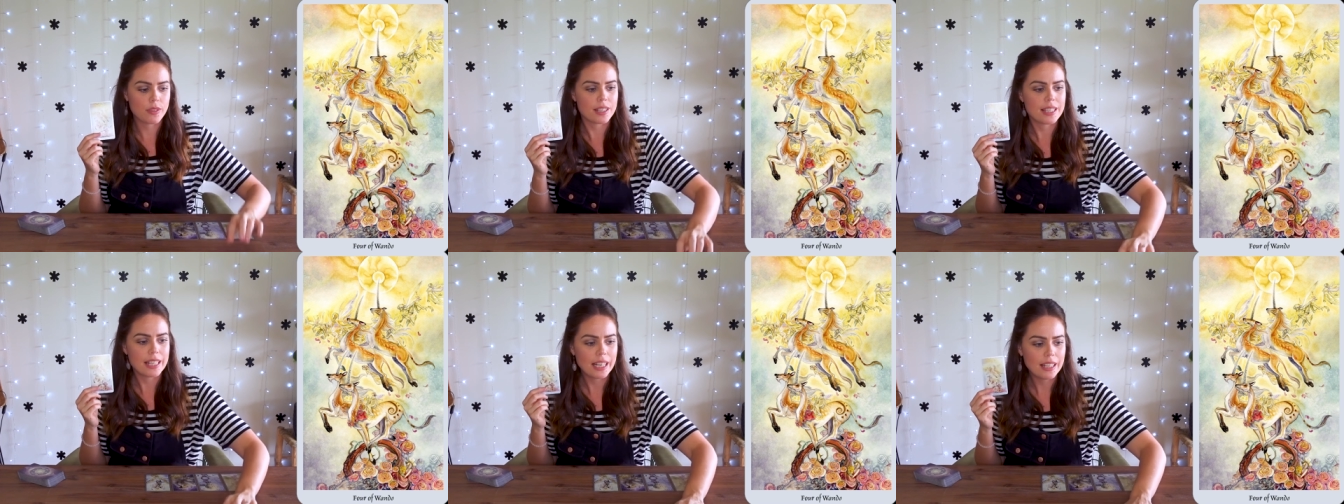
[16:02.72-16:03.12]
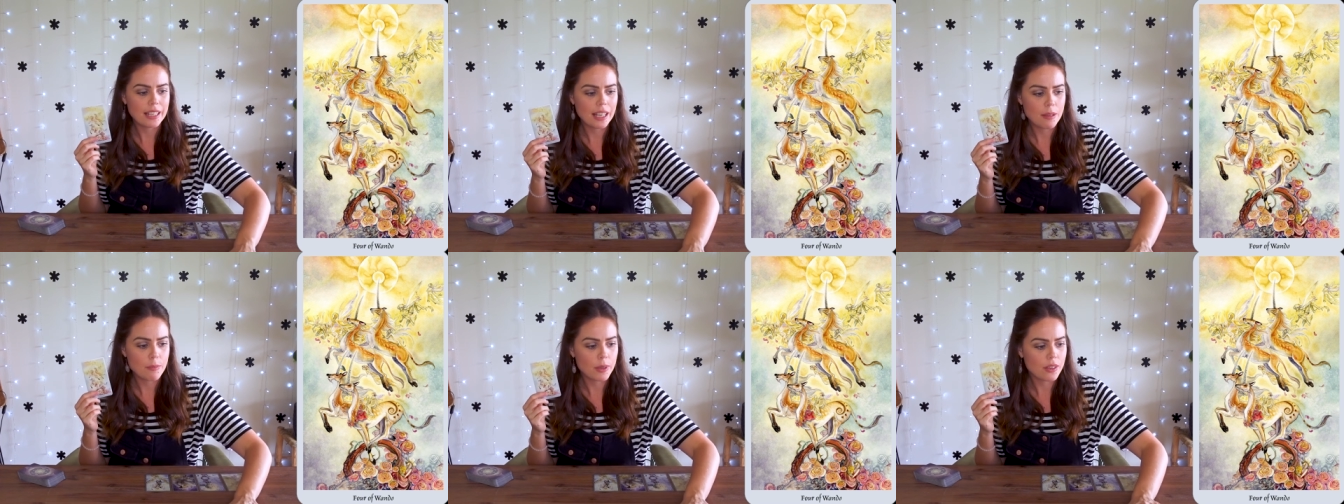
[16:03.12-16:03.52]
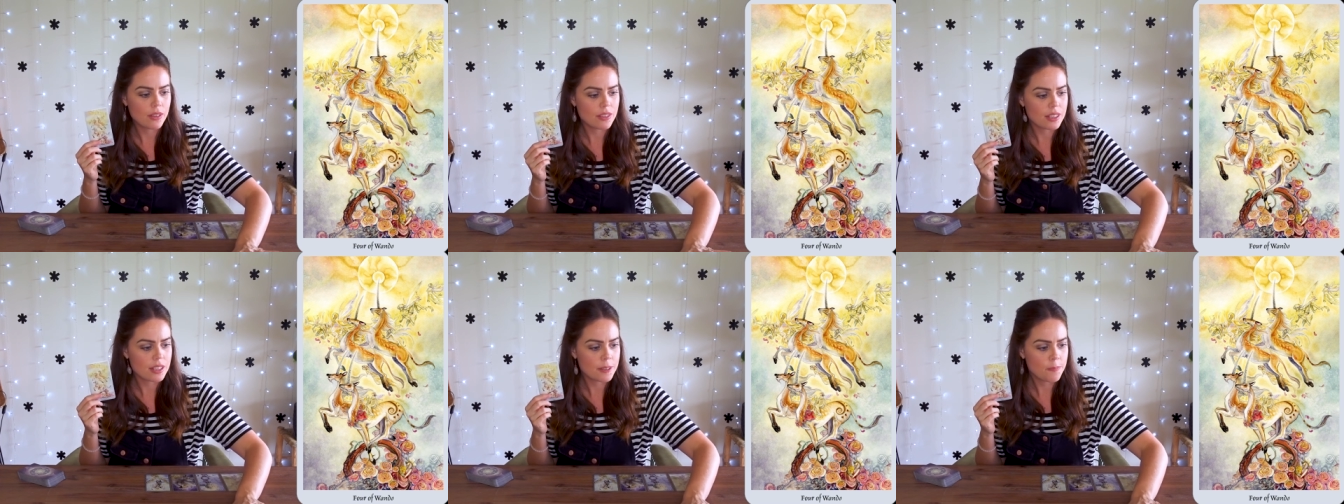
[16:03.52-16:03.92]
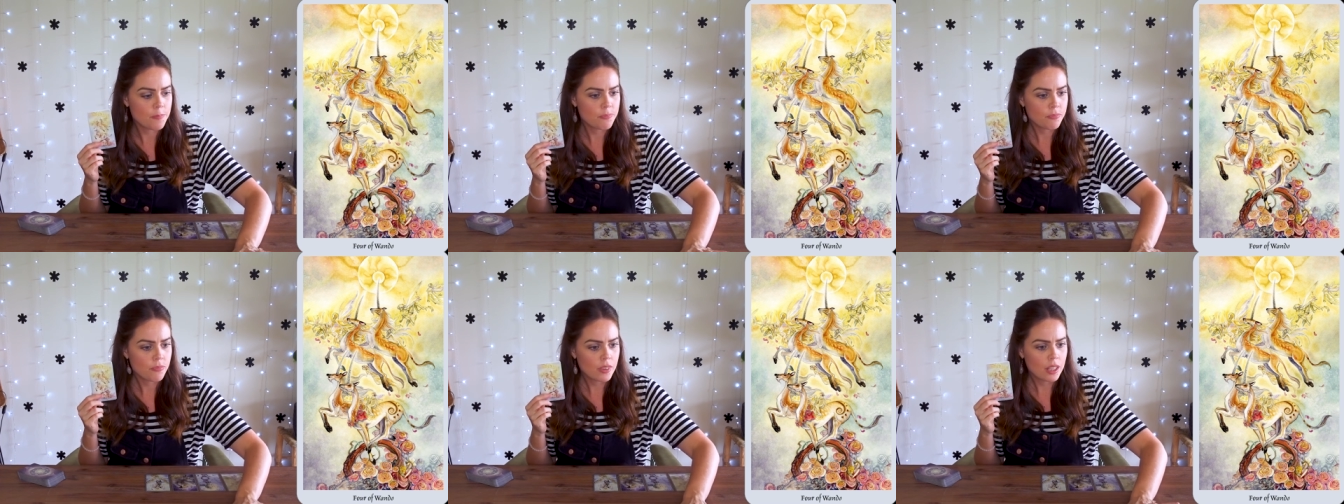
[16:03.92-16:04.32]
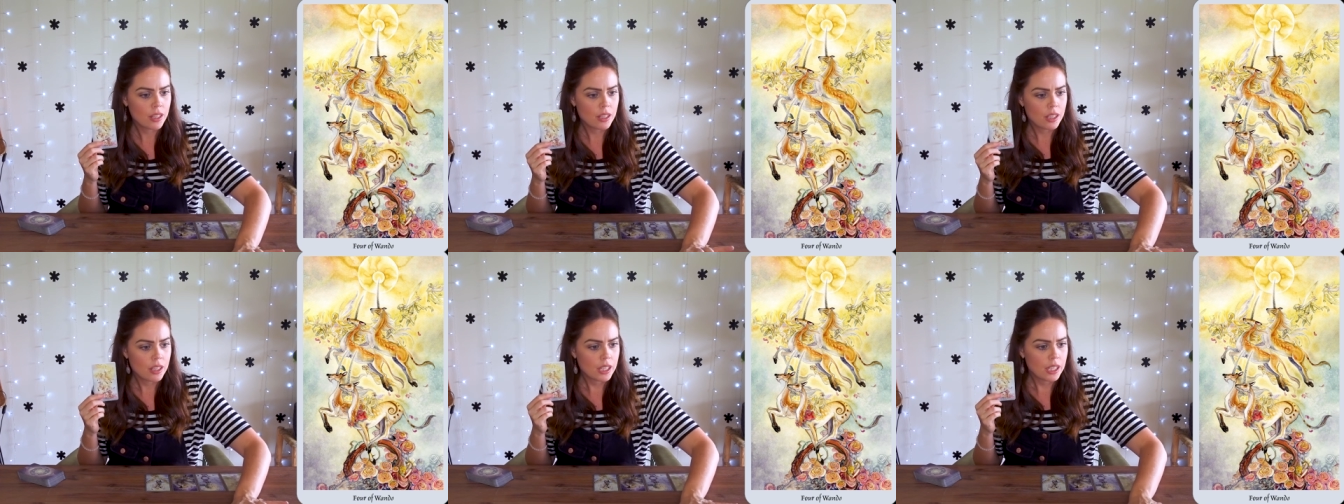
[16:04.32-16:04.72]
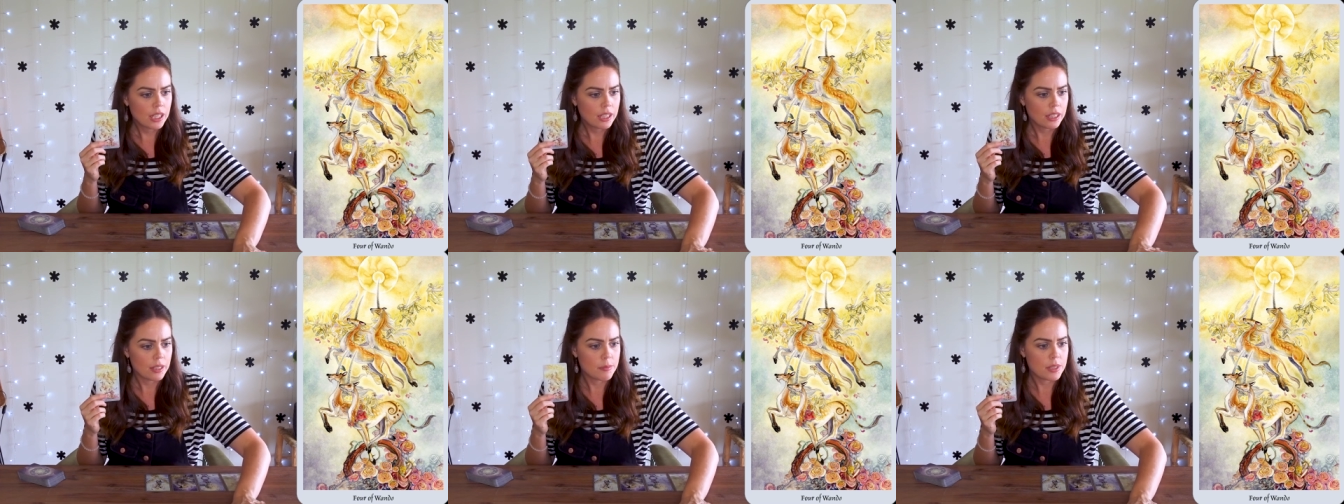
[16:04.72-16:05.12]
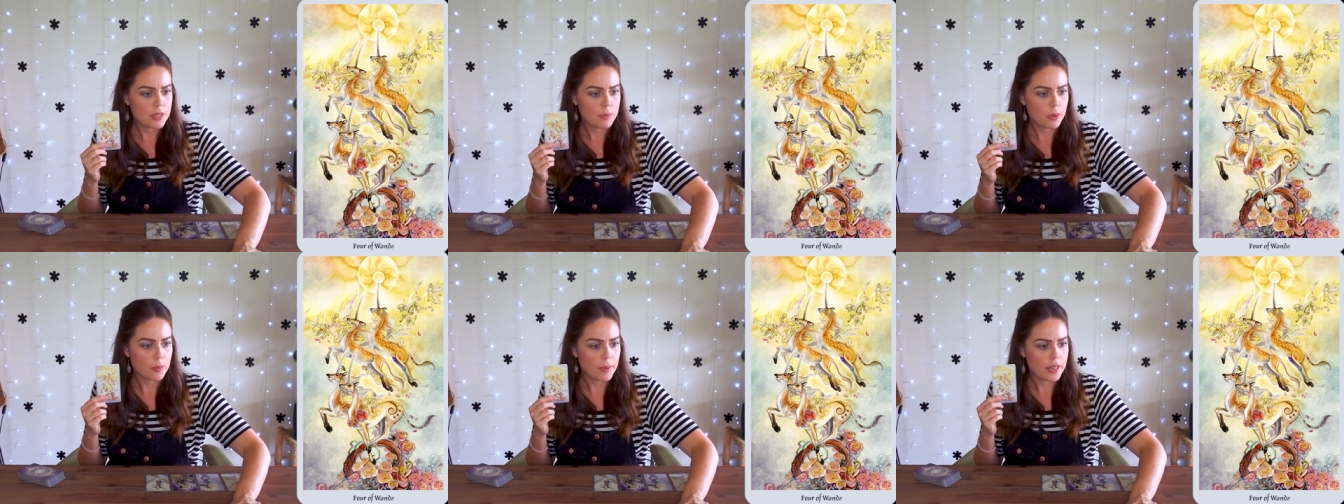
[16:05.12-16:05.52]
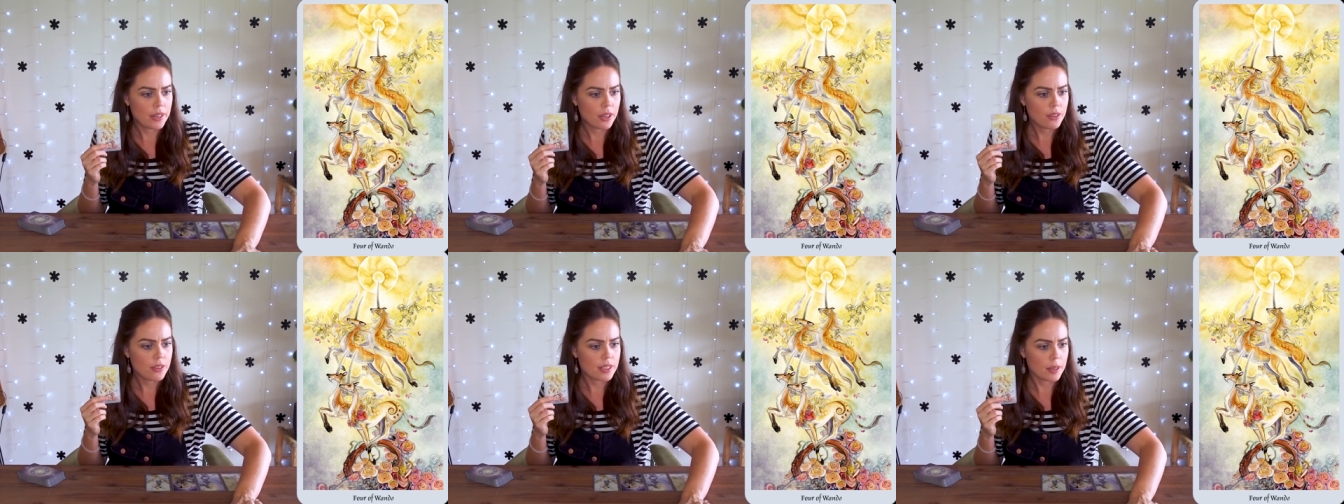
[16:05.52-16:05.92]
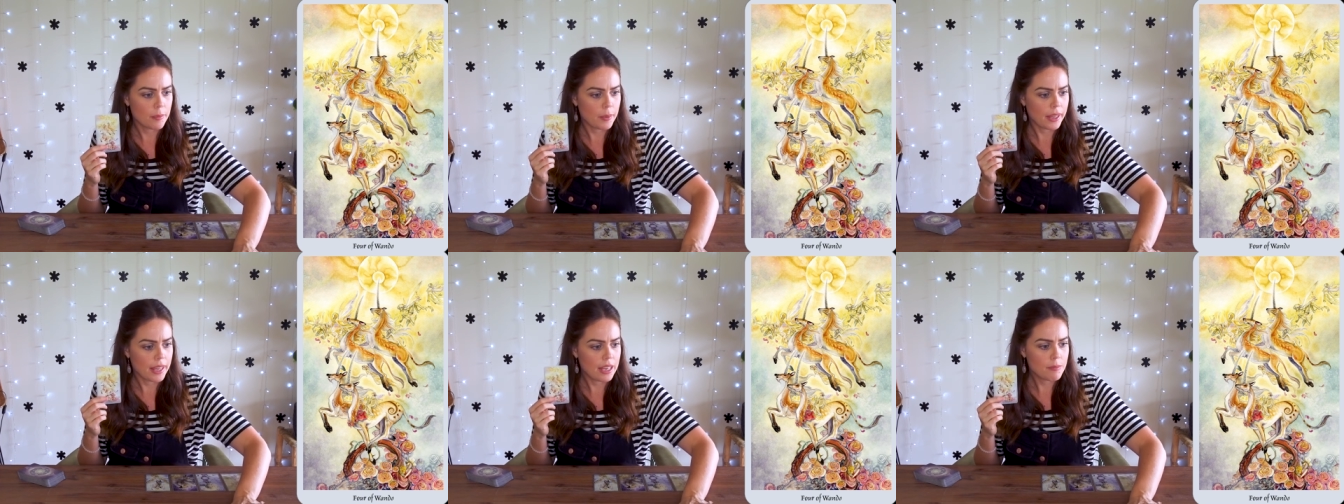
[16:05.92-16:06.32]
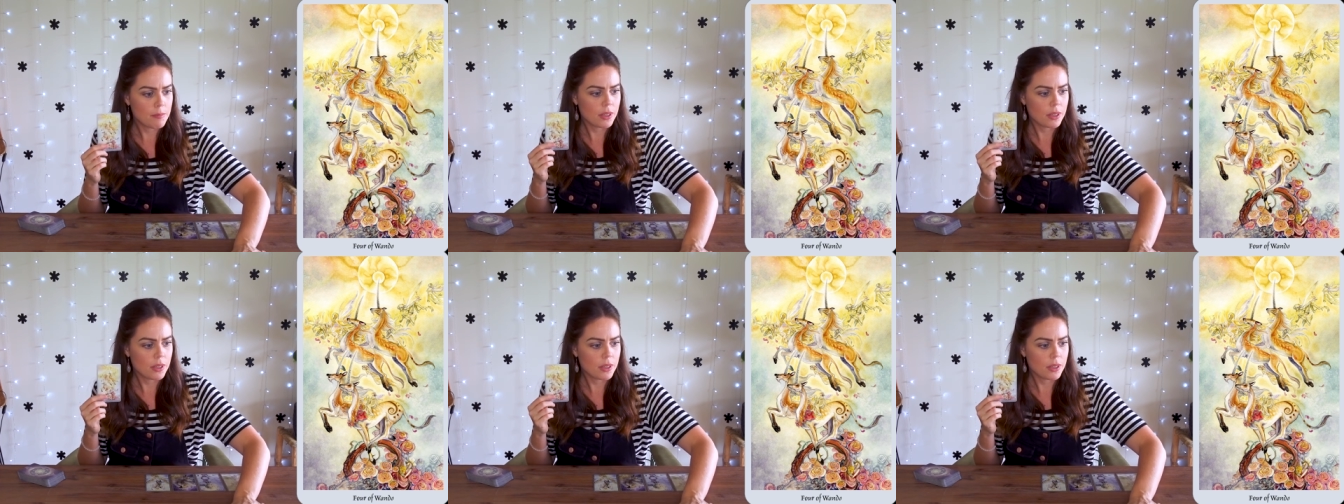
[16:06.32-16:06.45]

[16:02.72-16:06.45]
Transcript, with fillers: for Saturday because let me just pull my notes up again,